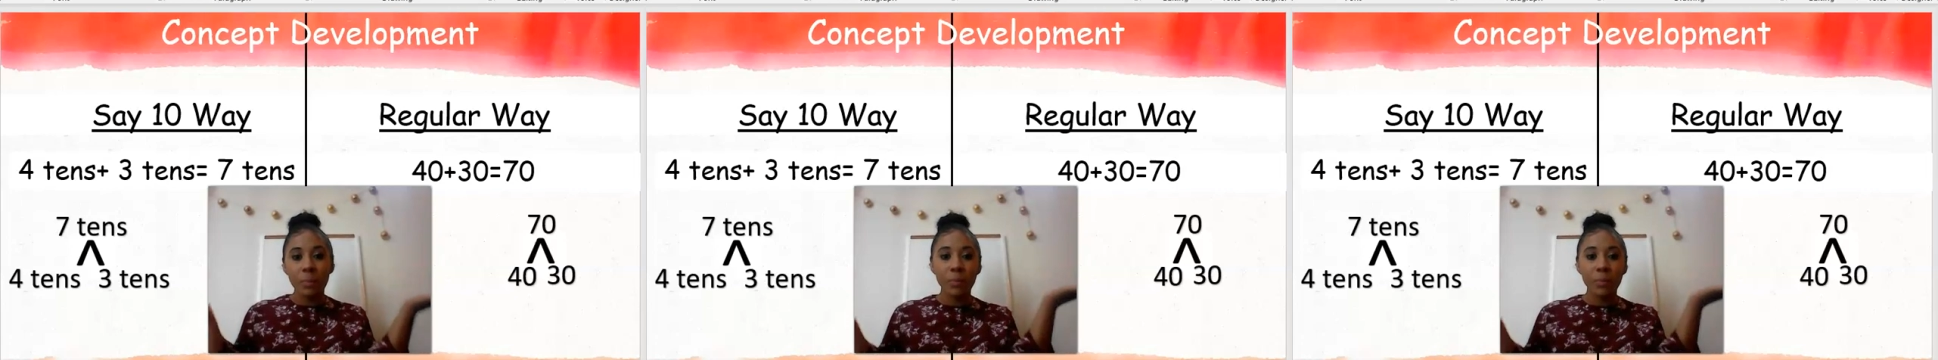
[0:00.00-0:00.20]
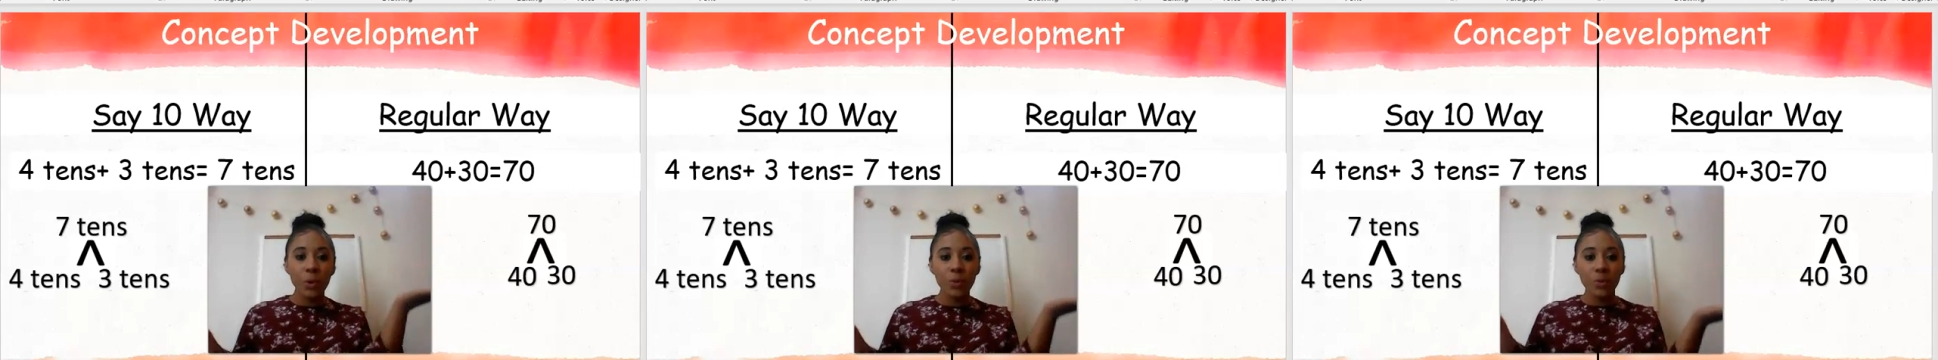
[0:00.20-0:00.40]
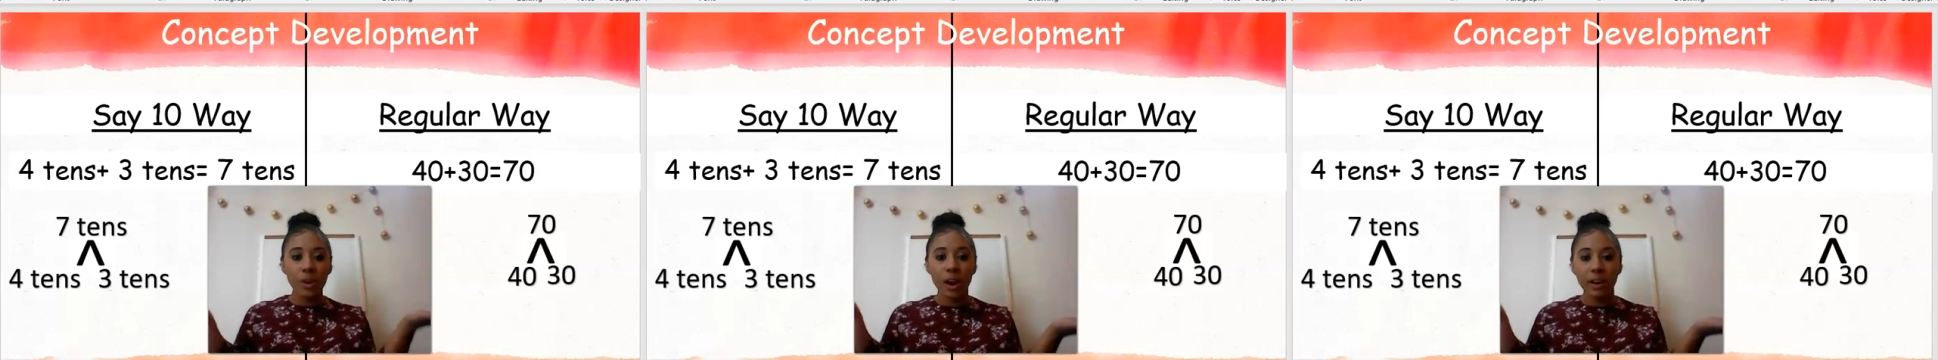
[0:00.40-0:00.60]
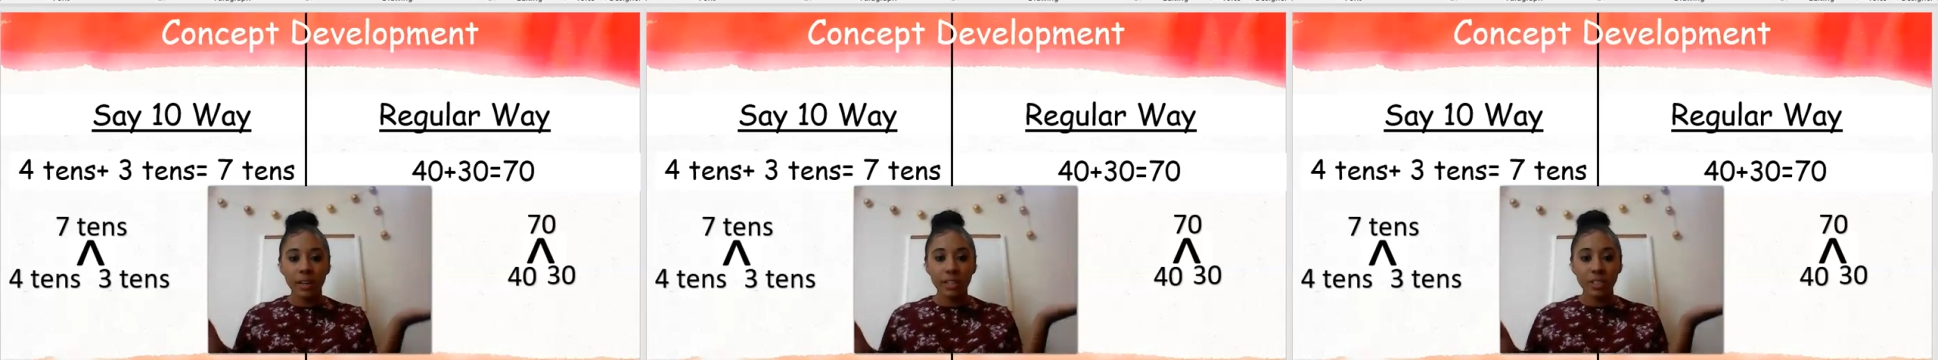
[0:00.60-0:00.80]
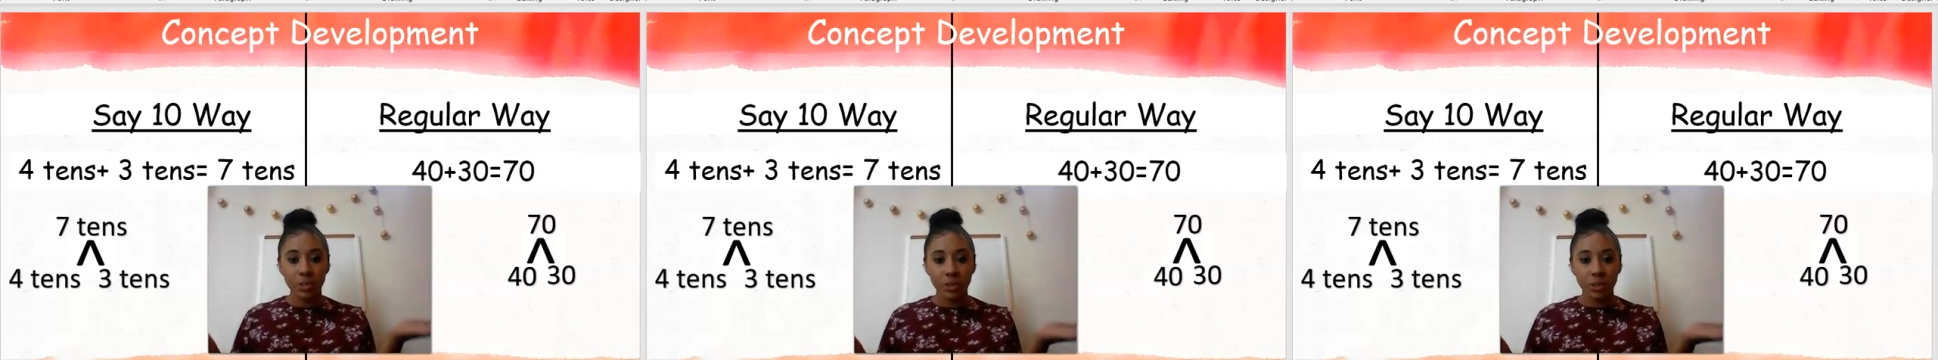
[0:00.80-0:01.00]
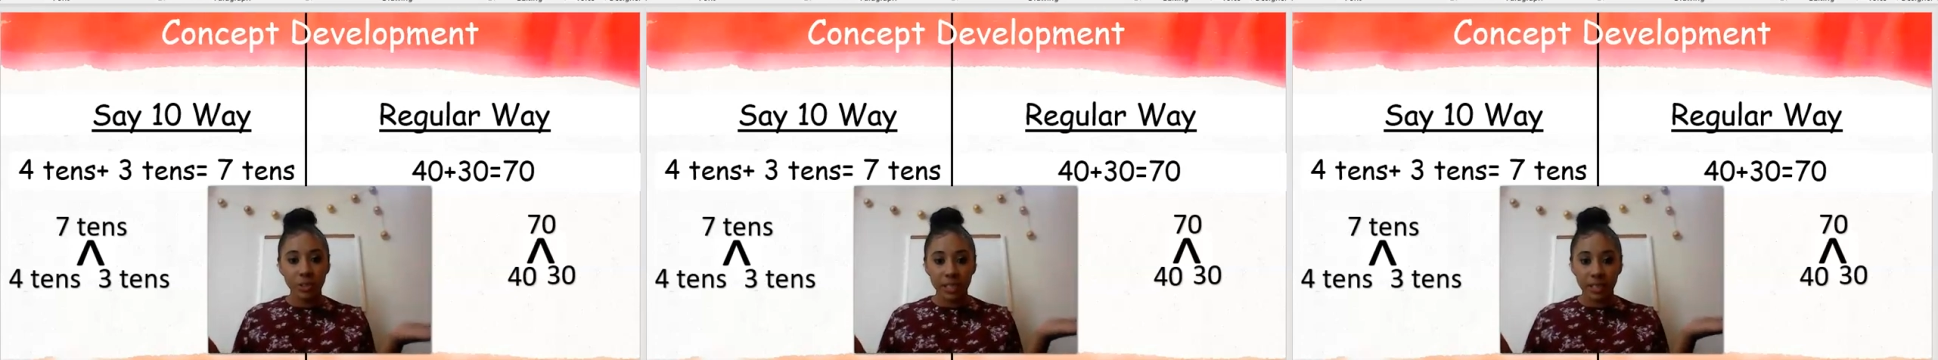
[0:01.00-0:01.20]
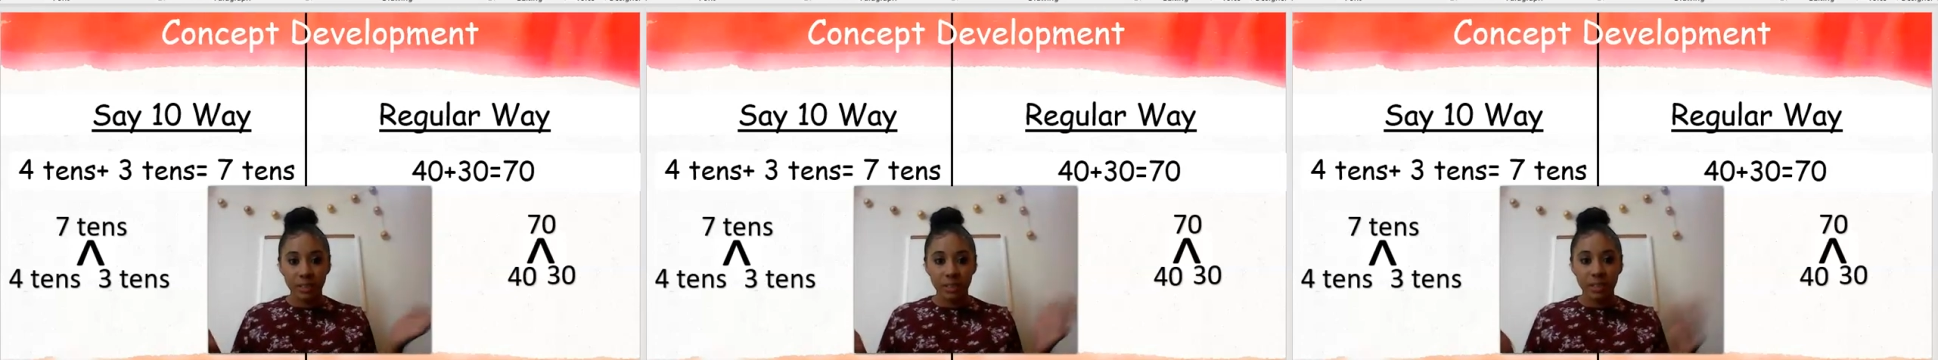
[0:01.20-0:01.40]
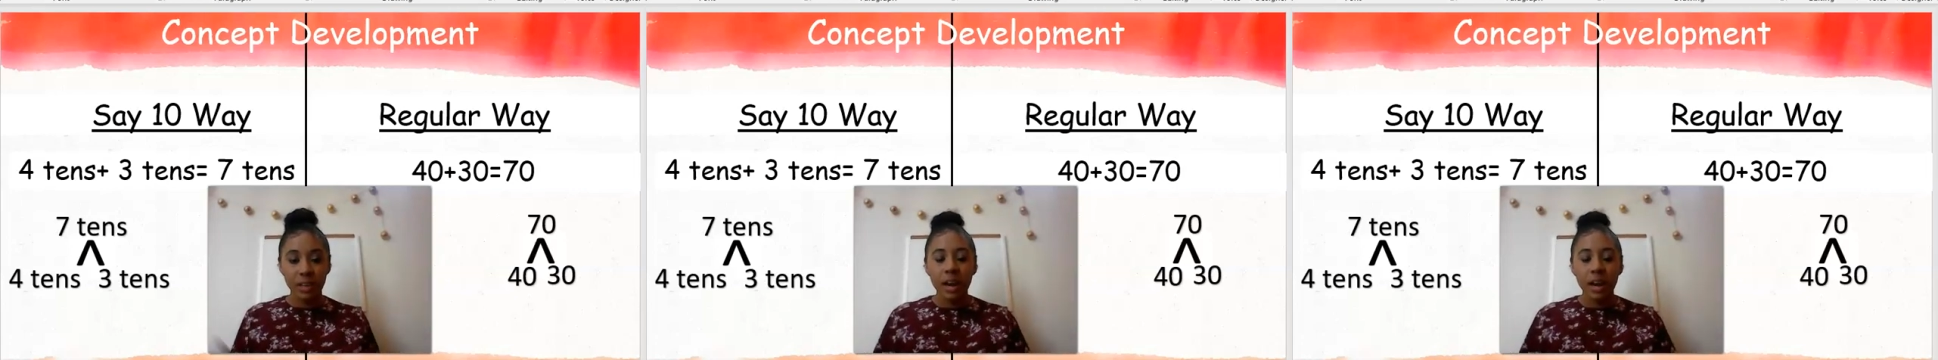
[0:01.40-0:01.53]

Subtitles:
both on our screen.